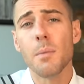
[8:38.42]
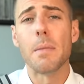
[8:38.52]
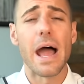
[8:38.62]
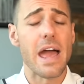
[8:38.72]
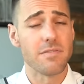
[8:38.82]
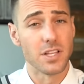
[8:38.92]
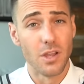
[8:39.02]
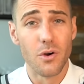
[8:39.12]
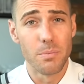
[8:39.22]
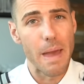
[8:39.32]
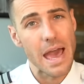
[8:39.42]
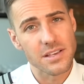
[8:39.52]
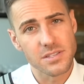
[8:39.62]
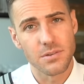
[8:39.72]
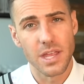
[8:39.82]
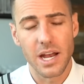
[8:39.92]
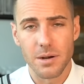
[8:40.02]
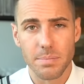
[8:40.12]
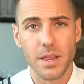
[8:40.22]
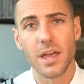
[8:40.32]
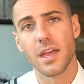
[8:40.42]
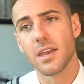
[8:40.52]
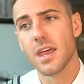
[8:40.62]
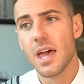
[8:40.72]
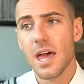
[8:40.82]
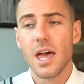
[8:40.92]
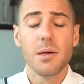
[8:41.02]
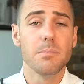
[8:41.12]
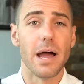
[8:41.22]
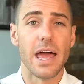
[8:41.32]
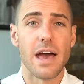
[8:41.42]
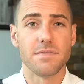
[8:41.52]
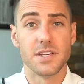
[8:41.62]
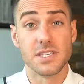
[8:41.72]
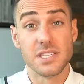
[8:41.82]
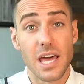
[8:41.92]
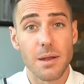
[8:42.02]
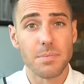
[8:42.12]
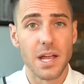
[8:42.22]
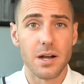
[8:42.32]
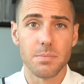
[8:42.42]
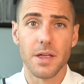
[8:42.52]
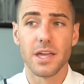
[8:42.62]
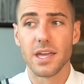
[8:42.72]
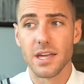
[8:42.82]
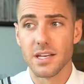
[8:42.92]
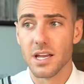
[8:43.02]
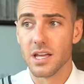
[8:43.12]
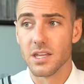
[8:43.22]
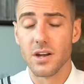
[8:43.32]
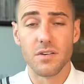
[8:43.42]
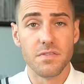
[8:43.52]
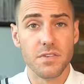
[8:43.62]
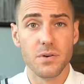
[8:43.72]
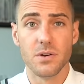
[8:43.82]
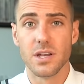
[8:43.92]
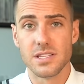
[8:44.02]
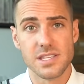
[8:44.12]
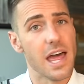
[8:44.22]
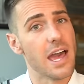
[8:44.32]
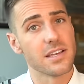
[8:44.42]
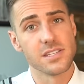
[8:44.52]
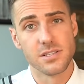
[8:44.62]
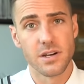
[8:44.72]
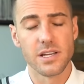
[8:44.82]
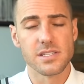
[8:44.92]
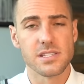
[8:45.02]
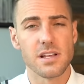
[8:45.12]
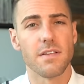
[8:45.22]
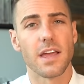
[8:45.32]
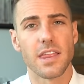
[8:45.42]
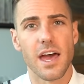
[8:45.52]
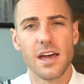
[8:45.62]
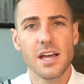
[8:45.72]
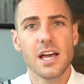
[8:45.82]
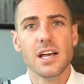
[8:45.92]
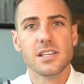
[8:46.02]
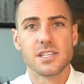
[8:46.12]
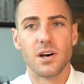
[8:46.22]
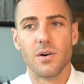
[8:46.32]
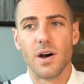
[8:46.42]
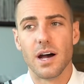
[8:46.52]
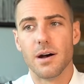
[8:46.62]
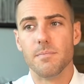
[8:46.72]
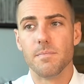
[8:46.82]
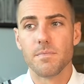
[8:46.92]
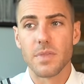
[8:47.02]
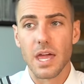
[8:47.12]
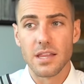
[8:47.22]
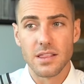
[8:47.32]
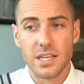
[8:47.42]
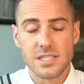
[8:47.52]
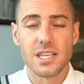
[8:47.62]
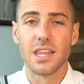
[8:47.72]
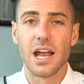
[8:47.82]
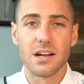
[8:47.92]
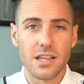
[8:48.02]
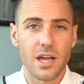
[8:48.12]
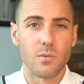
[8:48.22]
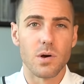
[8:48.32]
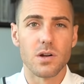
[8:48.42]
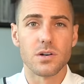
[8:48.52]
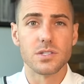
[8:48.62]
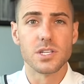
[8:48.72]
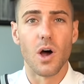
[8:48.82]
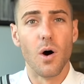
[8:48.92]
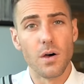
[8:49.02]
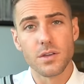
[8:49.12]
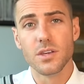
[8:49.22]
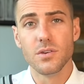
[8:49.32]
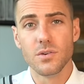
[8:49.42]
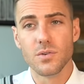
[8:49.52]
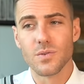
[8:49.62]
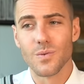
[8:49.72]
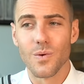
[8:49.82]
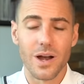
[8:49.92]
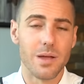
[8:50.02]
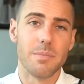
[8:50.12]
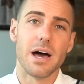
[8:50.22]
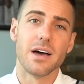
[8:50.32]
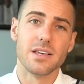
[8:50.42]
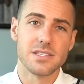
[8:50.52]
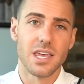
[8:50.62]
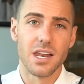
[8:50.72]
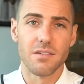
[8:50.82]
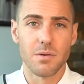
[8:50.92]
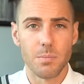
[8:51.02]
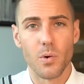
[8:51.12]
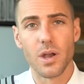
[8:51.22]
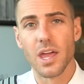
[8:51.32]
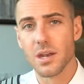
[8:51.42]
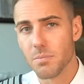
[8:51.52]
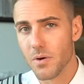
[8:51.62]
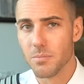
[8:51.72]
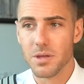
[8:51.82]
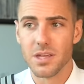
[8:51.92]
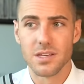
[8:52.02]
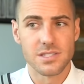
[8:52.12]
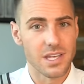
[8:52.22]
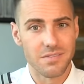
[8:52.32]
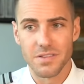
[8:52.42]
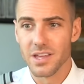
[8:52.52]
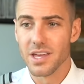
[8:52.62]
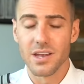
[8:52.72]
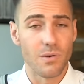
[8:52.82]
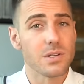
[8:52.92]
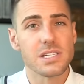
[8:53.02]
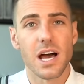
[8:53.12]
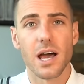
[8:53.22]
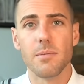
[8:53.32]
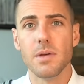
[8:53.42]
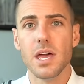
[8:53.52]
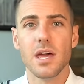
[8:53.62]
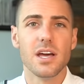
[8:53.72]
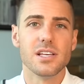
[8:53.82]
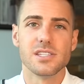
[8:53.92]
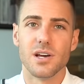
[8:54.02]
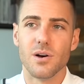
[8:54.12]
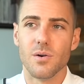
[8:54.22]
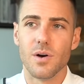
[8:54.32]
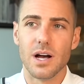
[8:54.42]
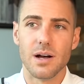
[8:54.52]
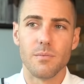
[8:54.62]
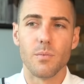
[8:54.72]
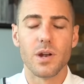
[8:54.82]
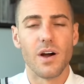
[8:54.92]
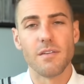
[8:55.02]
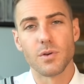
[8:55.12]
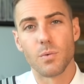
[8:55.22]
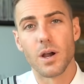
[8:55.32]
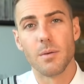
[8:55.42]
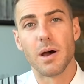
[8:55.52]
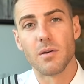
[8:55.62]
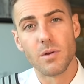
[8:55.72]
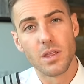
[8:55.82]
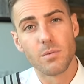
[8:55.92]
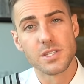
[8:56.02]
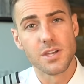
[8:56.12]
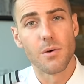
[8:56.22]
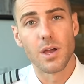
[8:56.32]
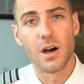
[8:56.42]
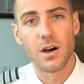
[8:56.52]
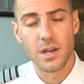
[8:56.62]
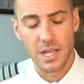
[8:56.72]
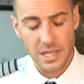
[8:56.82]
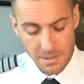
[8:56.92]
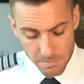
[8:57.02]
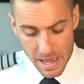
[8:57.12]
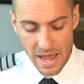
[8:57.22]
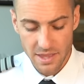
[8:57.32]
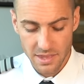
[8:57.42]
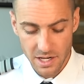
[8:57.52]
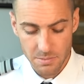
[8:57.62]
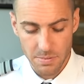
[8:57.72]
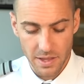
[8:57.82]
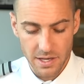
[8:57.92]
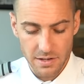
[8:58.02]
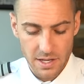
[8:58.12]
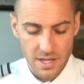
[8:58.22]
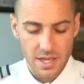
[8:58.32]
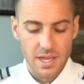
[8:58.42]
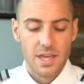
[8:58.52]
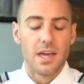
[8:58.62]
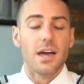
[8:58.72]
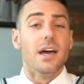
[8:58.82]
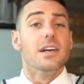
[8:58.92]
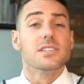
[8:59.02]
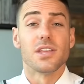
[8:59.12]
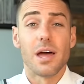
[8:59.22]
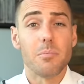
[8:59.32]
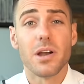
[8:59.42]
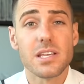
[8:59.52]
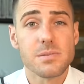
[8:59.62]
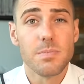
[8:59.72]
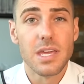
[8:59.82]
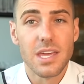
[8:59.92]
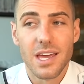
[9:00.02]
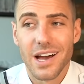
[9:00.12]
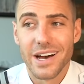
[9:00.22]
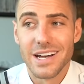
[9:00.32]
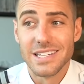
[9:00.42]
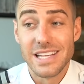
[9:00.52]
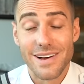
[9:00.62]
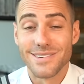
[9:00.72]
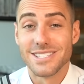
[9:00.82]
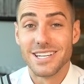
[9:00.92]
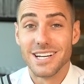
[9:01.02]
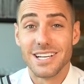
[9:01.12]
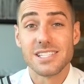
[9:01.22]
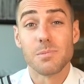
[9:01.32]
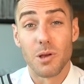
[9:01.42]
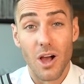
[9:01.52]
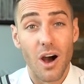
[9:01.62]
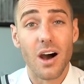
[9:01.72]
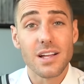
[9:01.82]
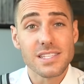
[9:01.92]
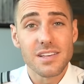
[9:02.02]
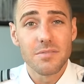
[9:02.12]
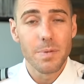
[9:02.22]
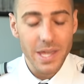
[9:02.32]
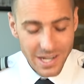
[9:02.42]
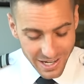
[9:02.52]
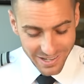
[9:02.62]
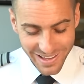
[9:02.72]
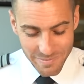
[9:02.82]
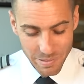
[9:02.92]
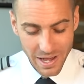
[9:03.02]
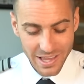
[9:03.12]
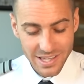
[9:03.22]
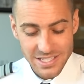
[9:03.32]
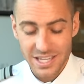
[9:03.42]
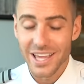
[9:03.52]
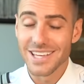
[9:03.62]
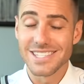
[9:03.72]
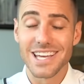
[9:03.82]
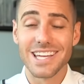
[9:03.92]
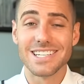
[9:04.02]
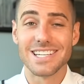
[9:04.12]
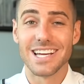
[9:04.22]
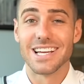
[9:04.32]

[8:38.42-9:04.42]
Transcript: might have to load bags on the airplane, might have to set up the airplane, get, you know, food and snacks and drinks and stuff like that. So, at least in the airline world, all you worry about is getting from point A to point B safely and on time. So we don't have to worry about really what's going on in the back of the airplane. So that brings me down to some cons of being an airline pilot. Like I said,